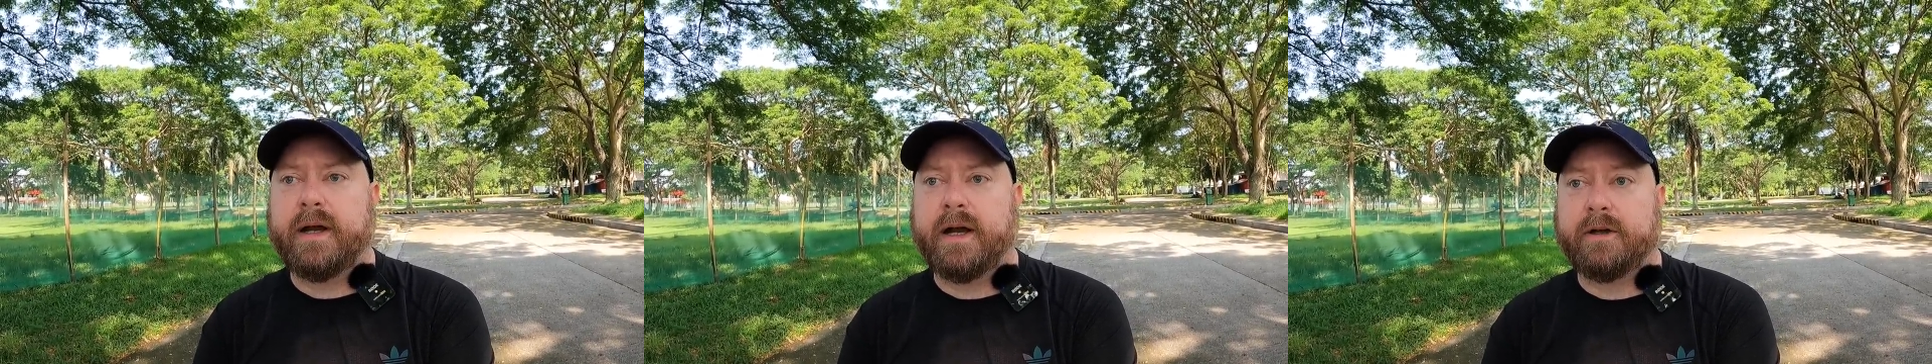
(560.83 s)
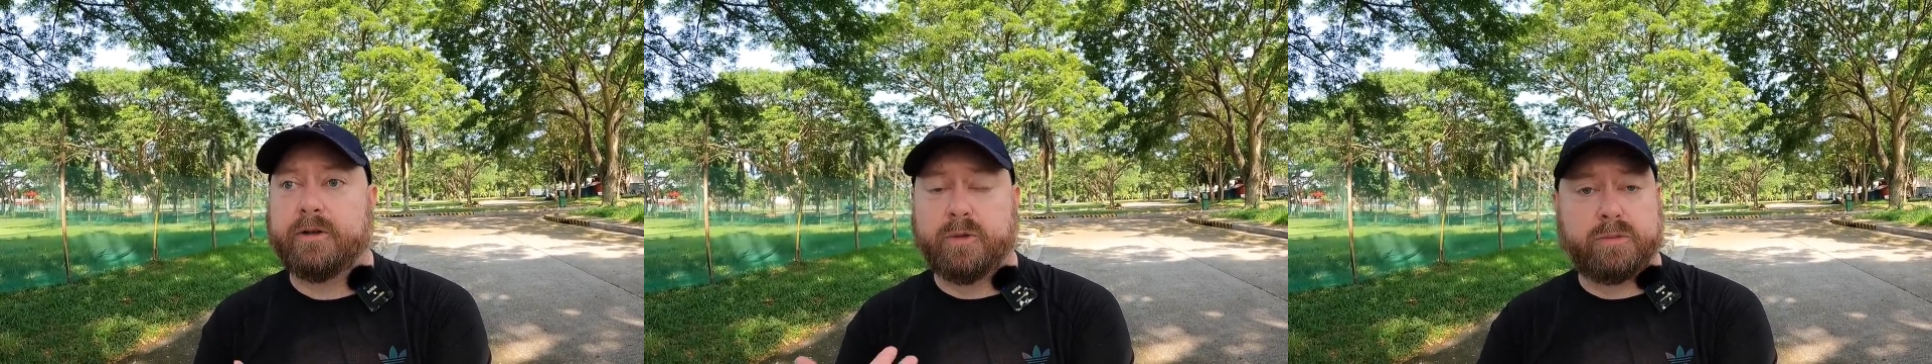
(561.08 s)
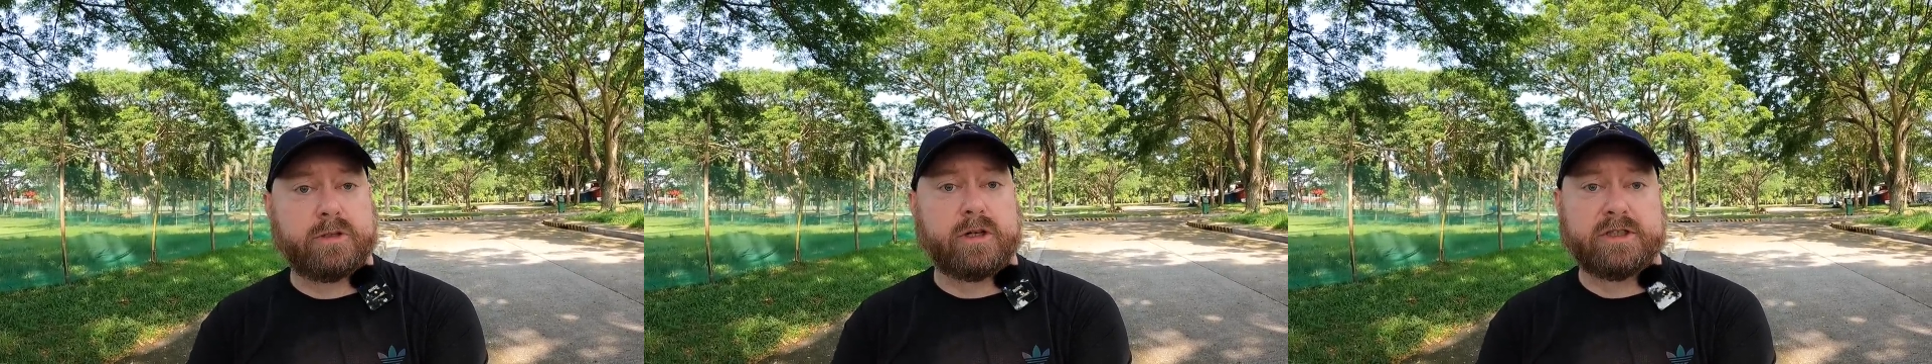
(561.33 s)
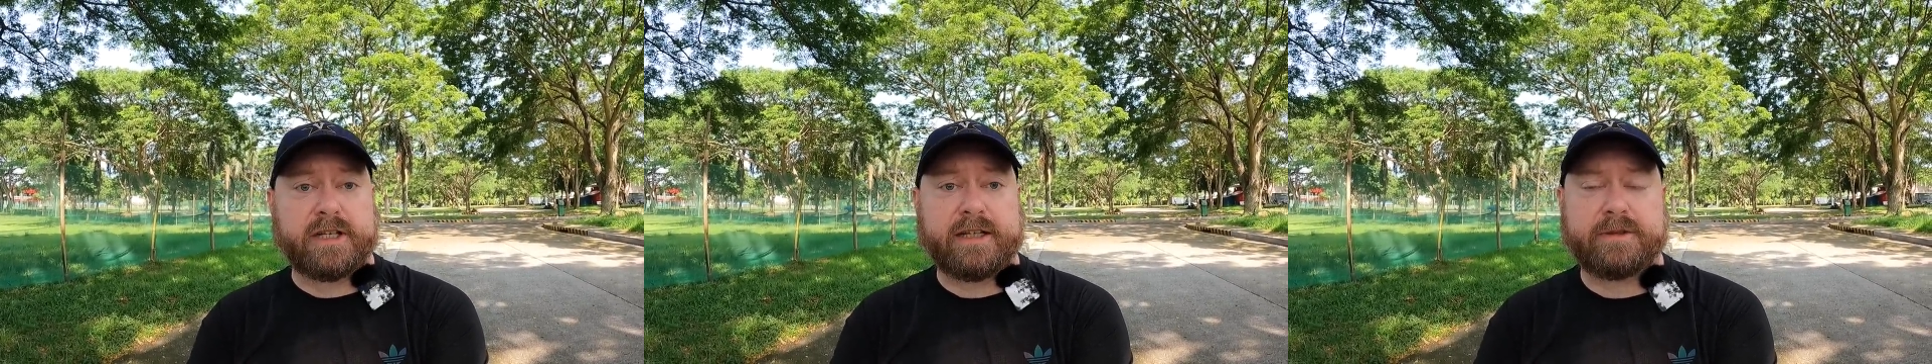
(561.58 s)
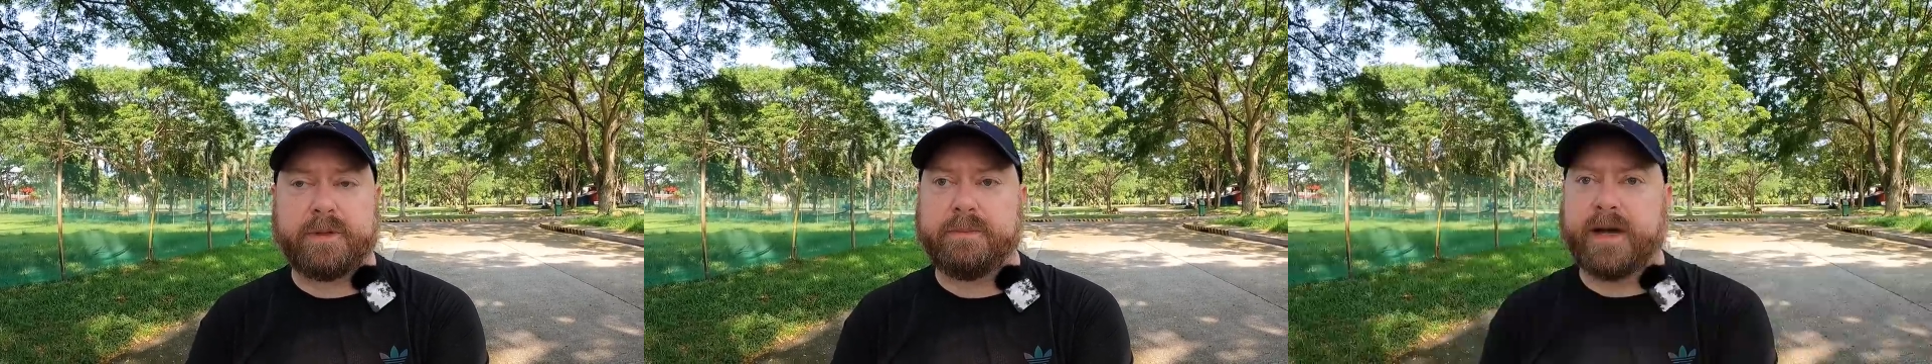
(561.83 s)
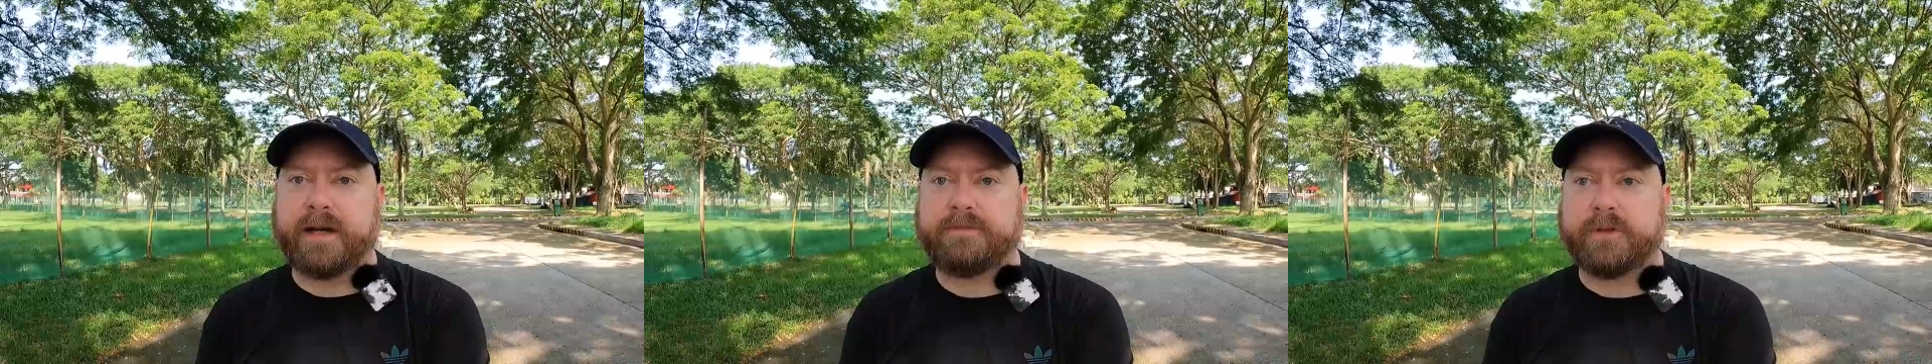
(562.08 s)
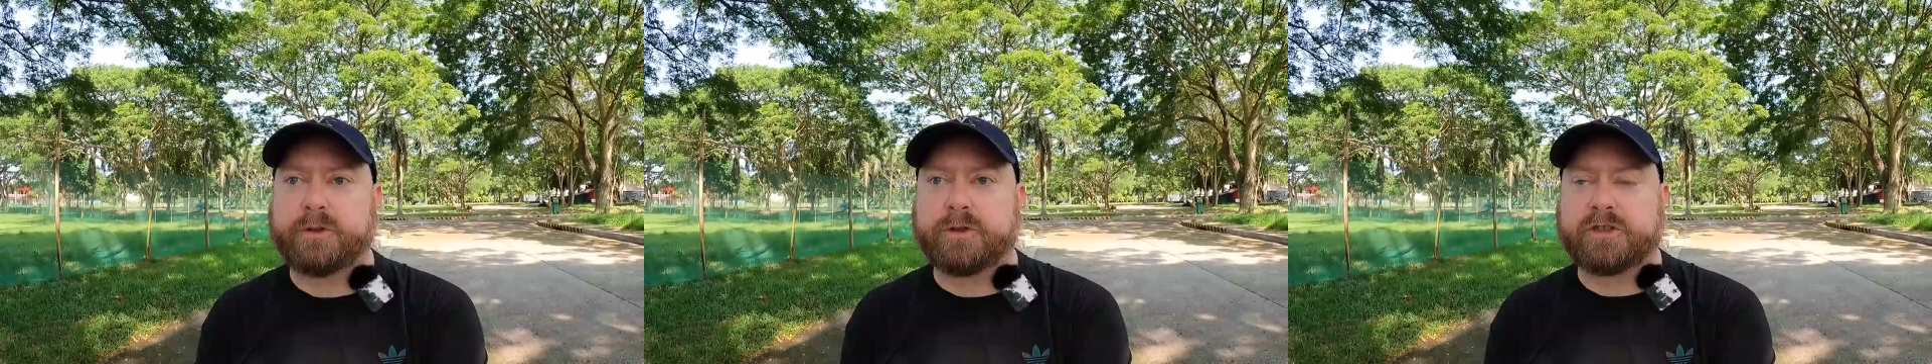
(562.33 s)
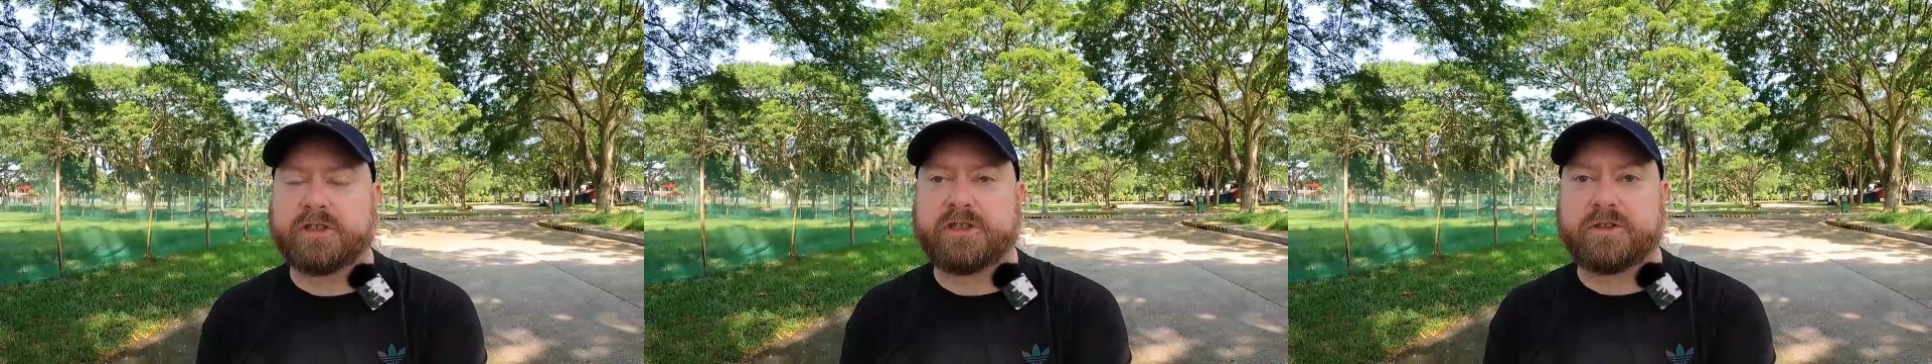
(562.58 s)
uh, who turns out to be my
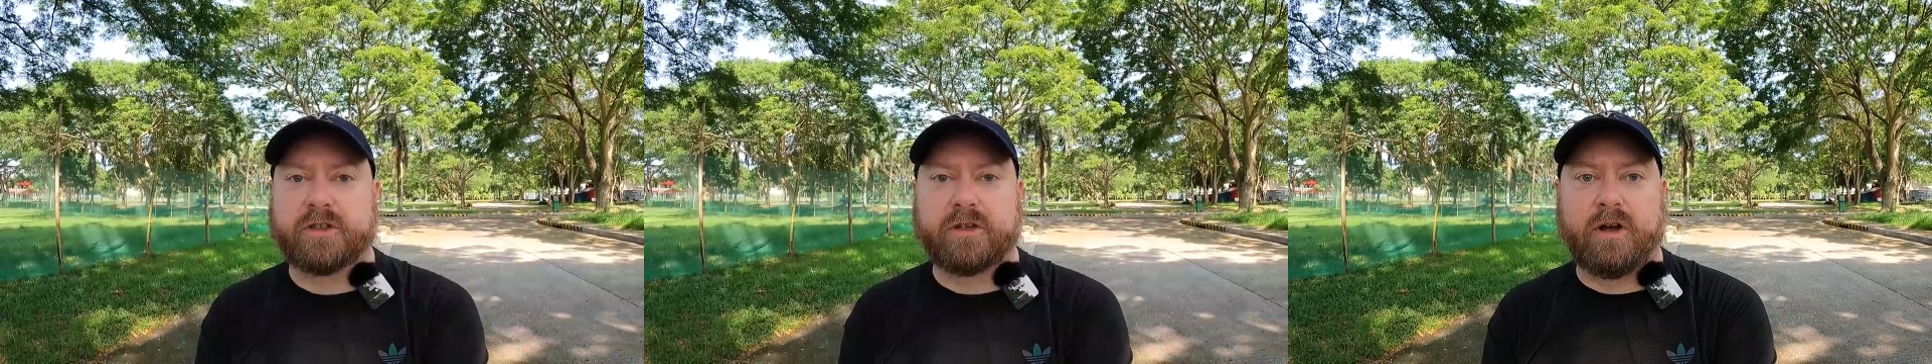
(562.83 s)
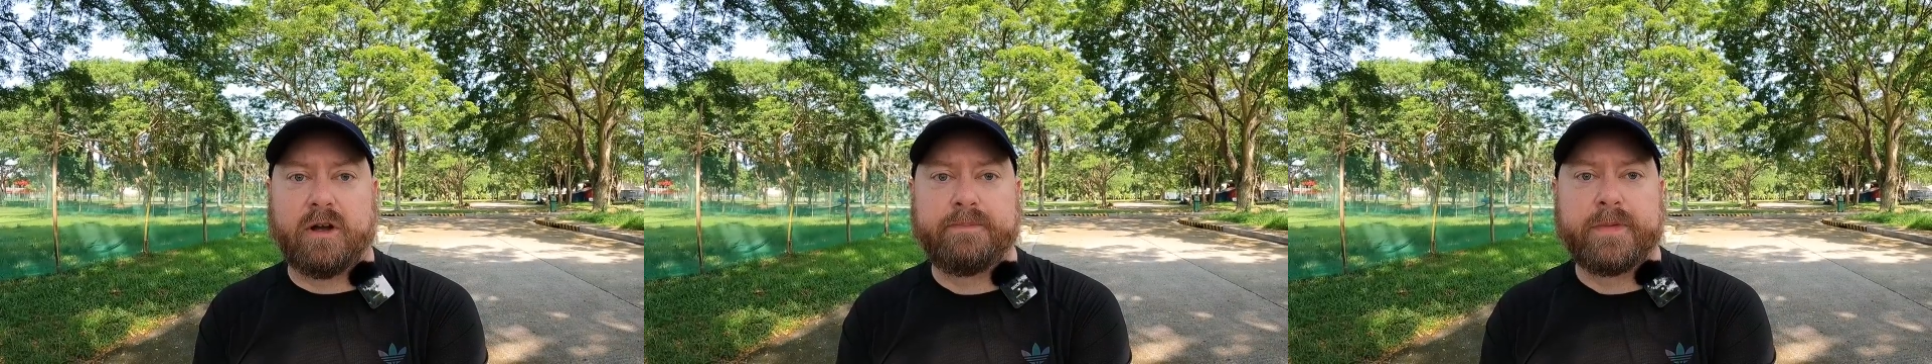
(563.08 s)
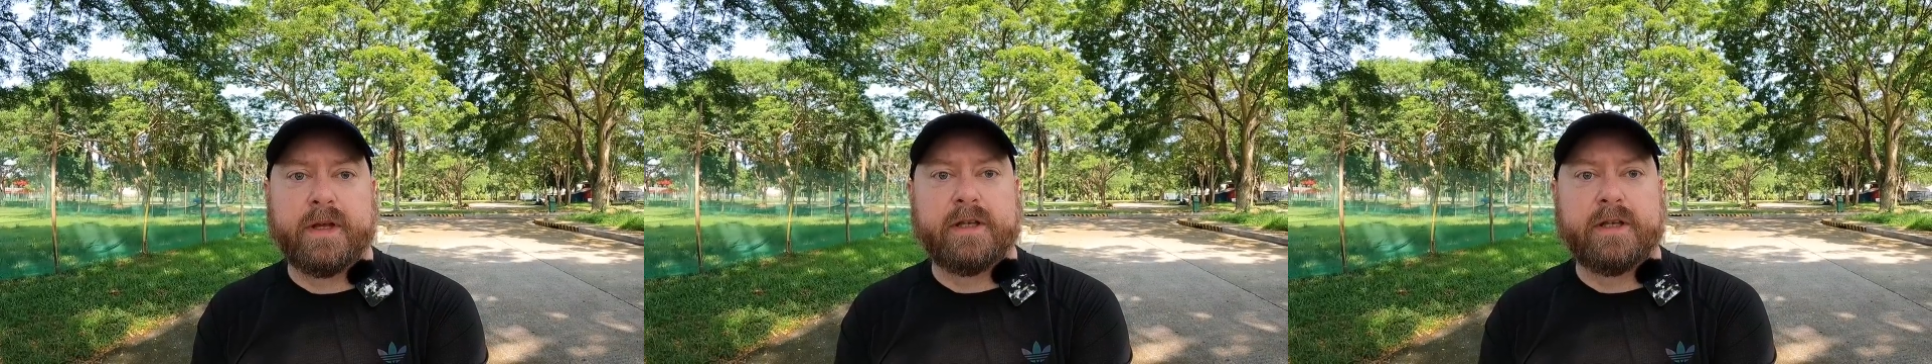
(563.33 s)
future sister-in-law.